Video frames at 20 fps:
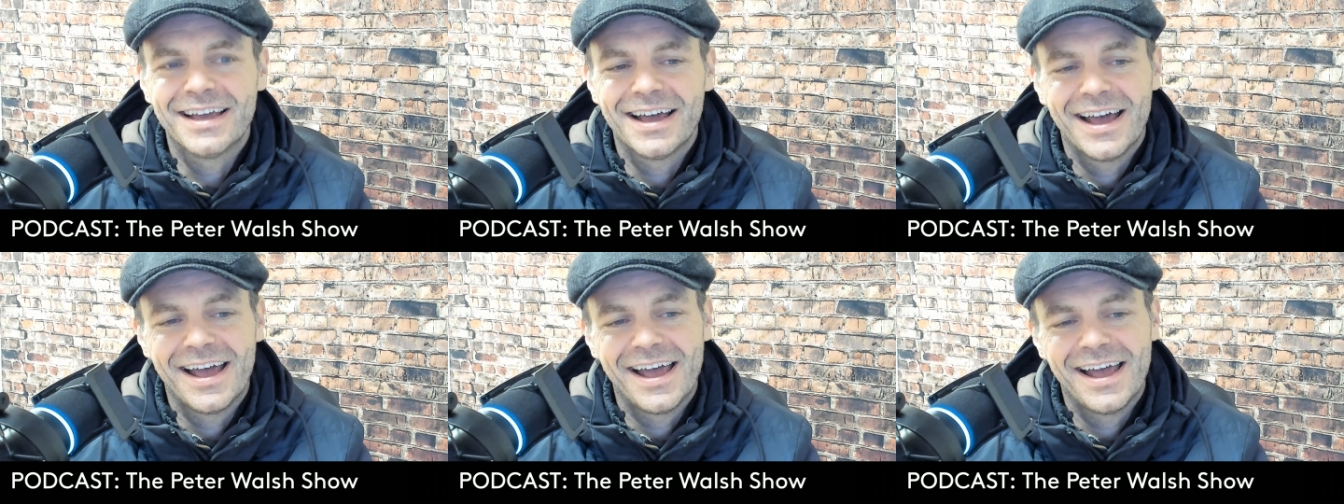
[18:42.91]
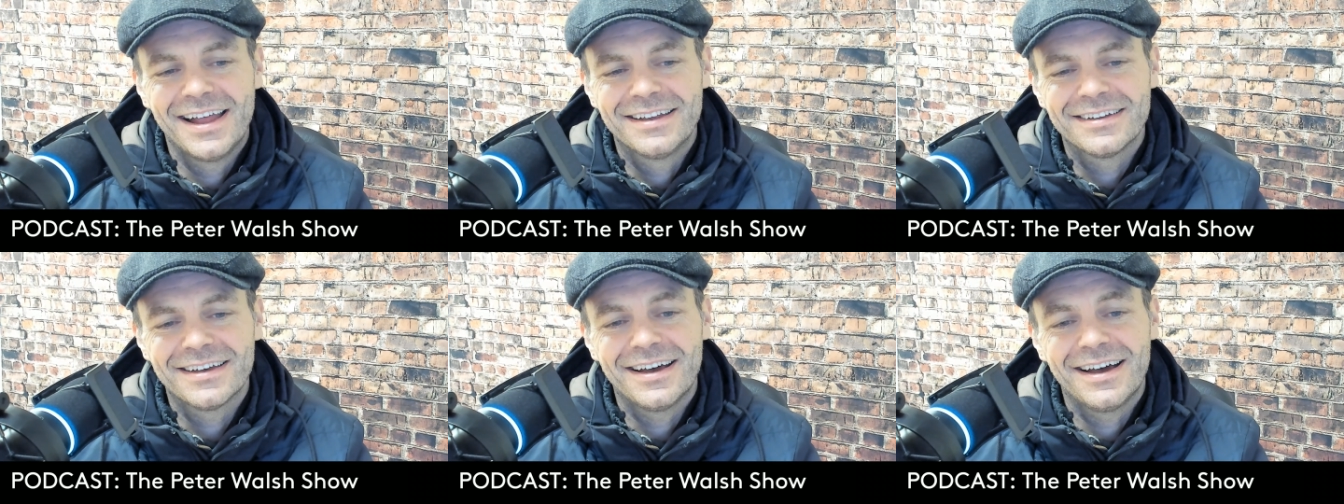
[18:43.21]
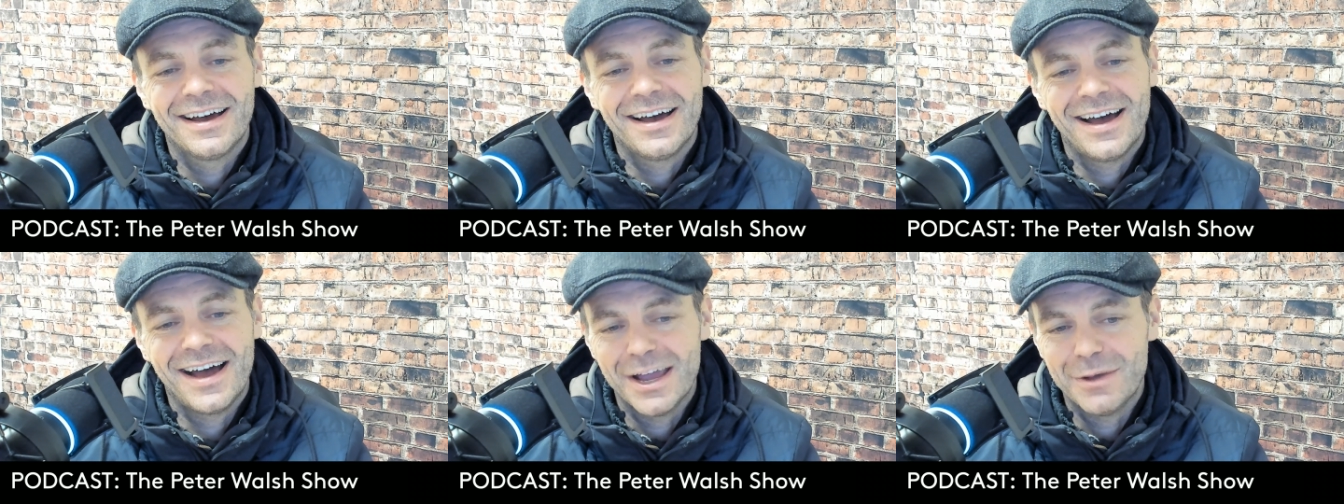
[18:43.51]
and
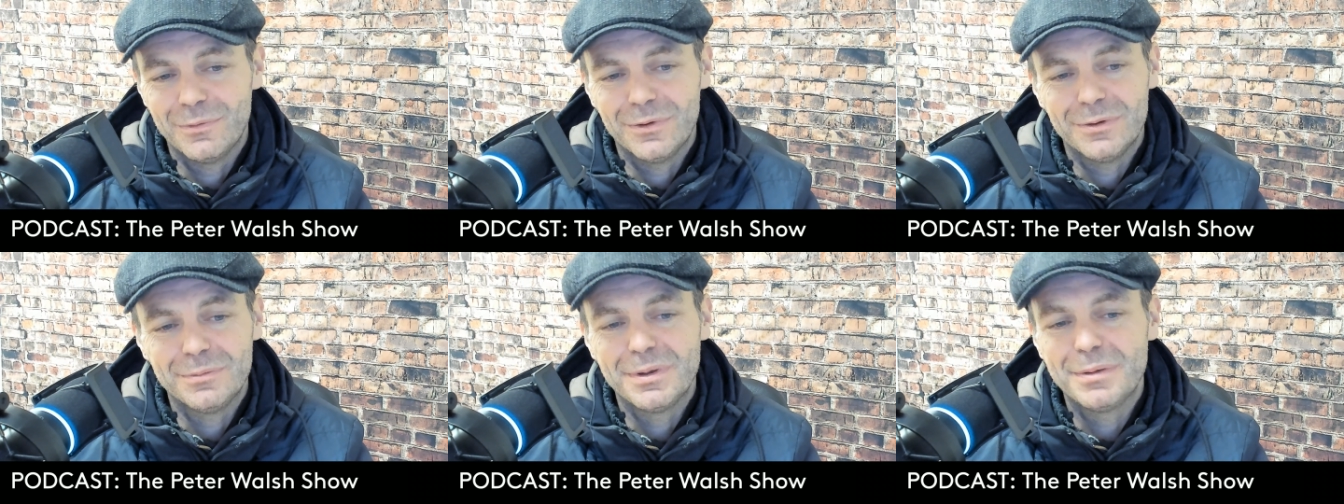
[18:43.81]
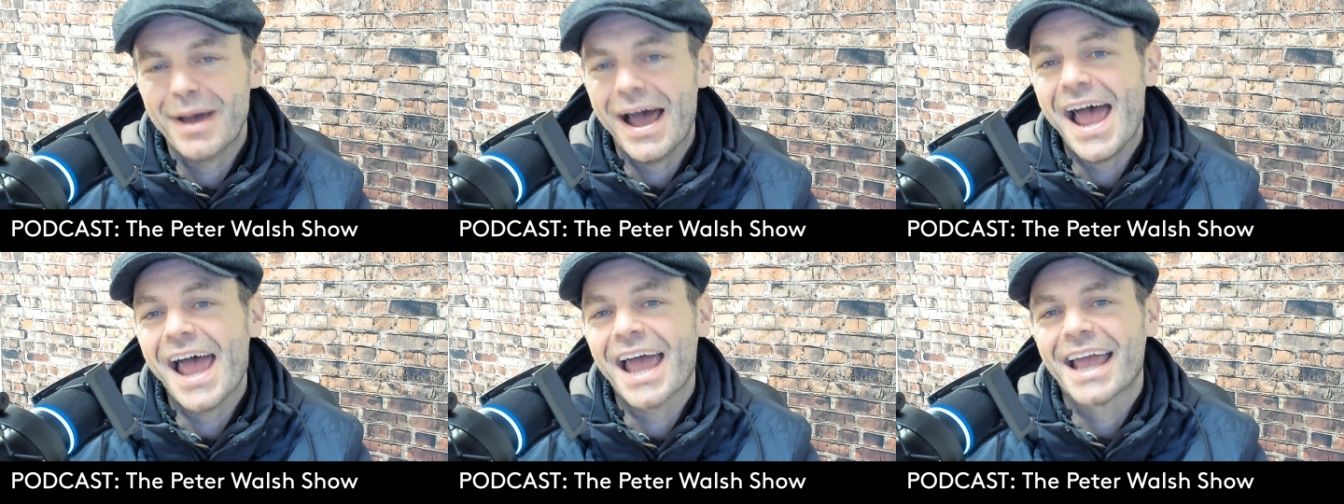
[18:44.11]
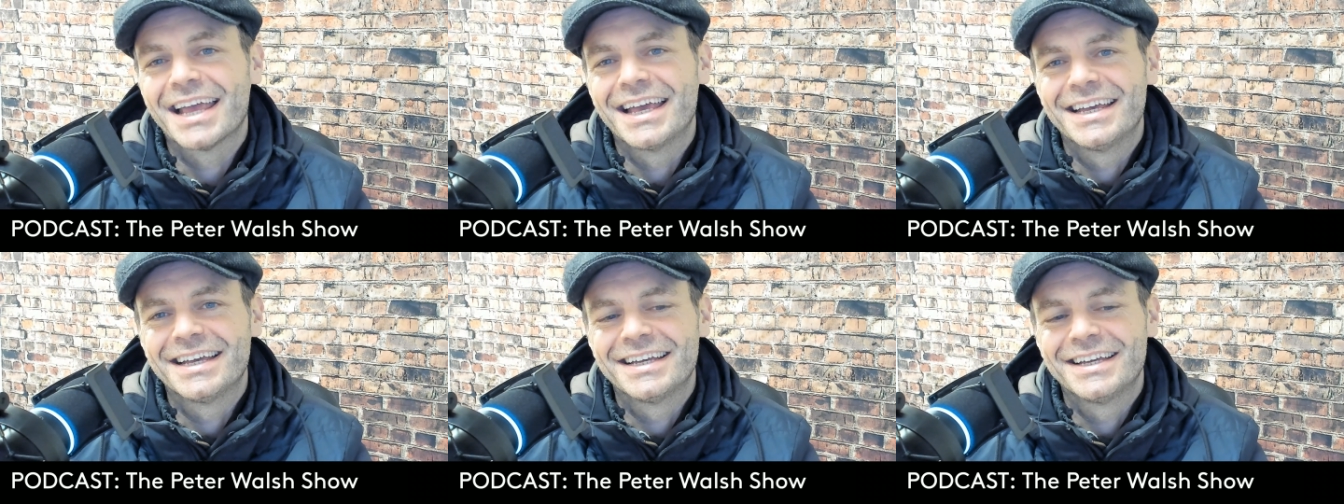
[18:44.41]
I will be
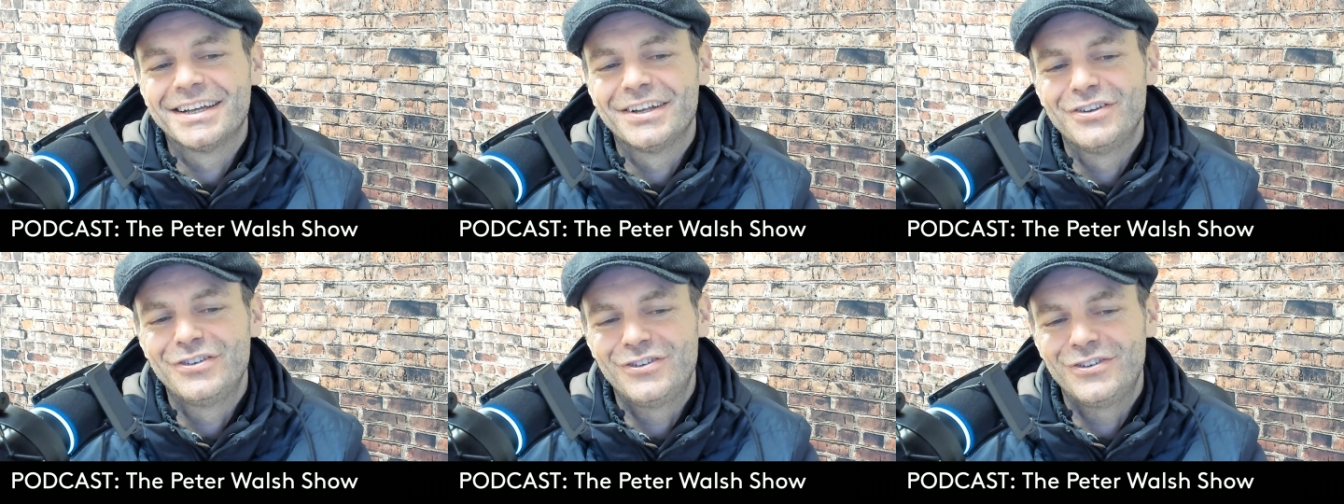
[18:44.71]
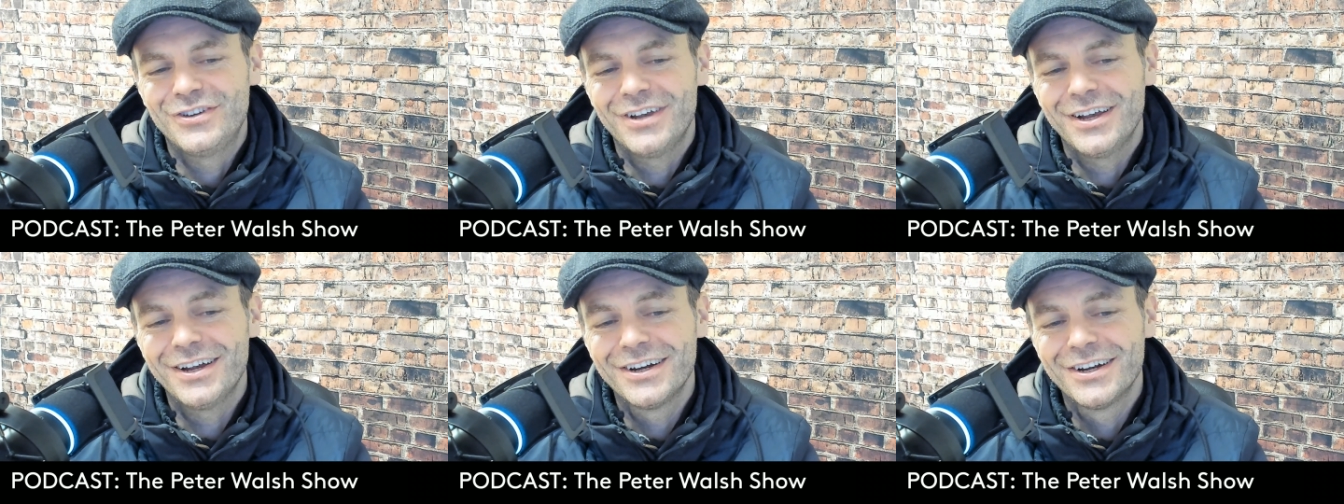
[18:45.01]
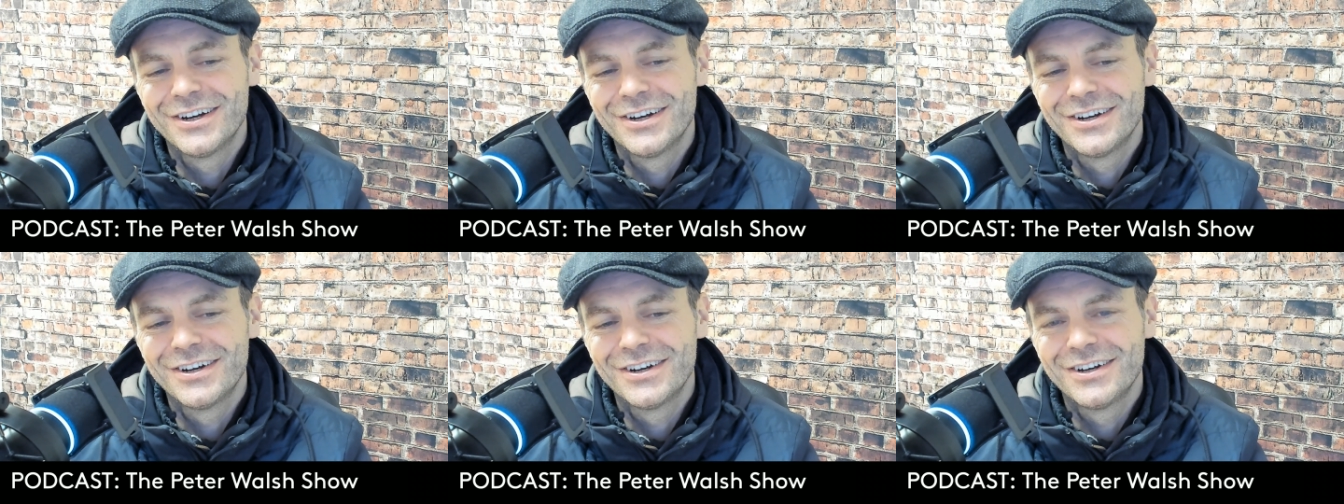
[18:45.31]
back.
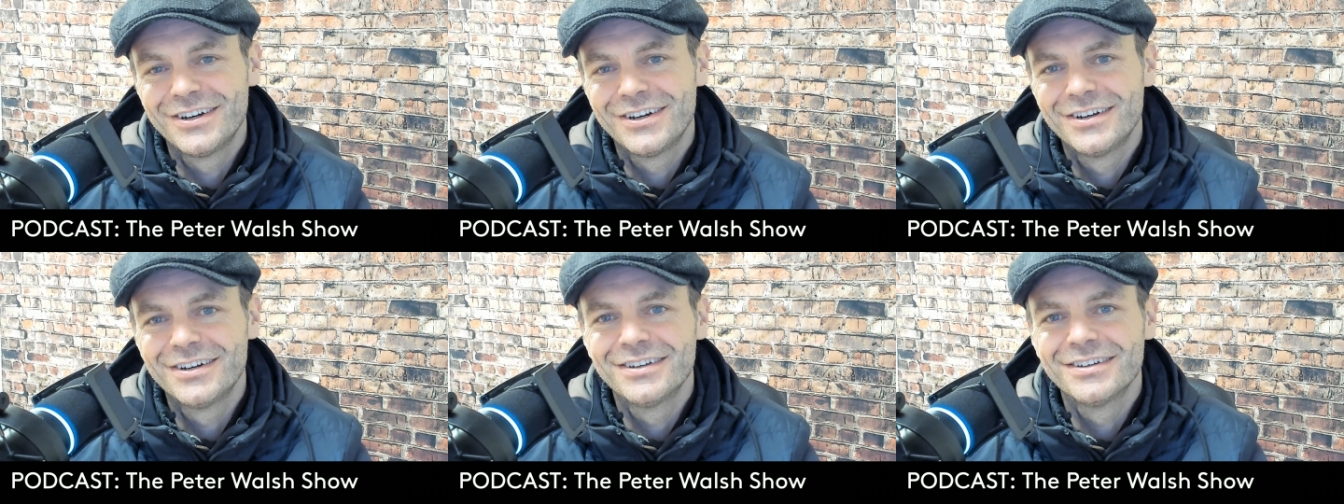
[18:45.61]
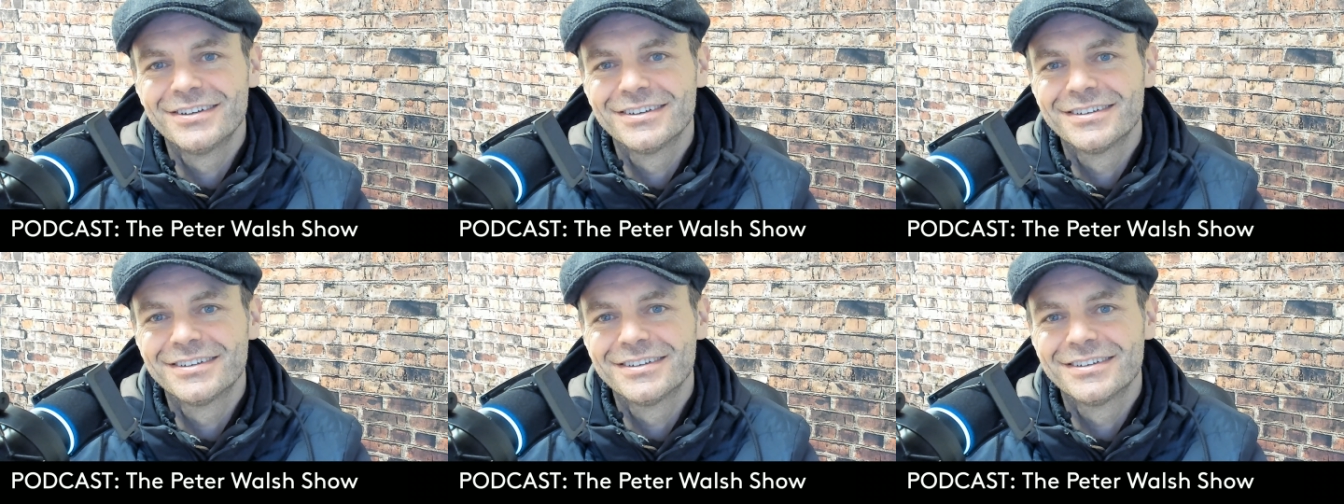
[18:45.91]
Cheers!